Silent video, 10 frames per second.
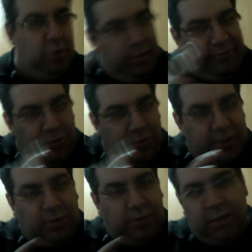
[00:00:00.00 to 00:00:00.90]
Focus
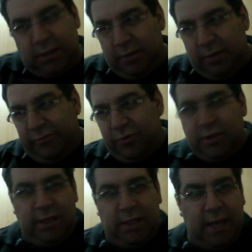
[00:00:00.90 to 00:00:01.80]
on this, focus
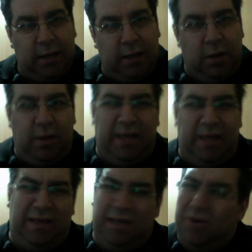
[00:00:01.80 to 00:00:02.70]
on that. He
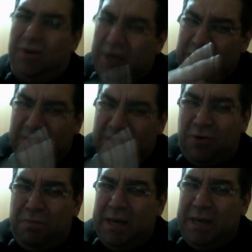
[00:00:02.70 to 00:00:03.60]
is so
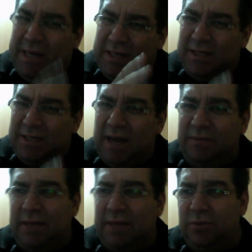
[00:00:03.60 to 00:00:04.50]
big, he doesn't have
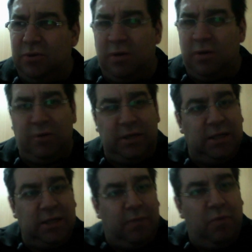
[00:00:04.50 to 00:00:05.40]
time to talk about
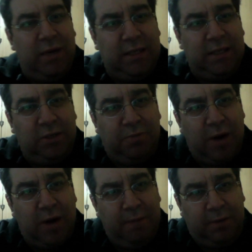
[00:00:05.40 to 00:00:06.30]
Islam. What is your
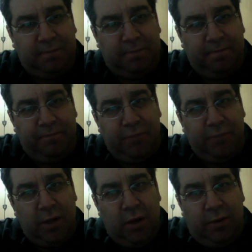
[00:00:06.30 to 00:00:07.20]
problem?
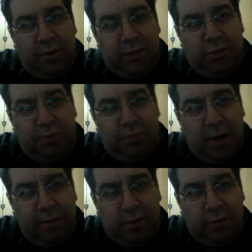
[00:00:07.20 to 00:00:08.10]
What is your
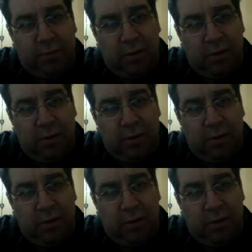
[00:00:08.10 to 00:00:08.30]
problem?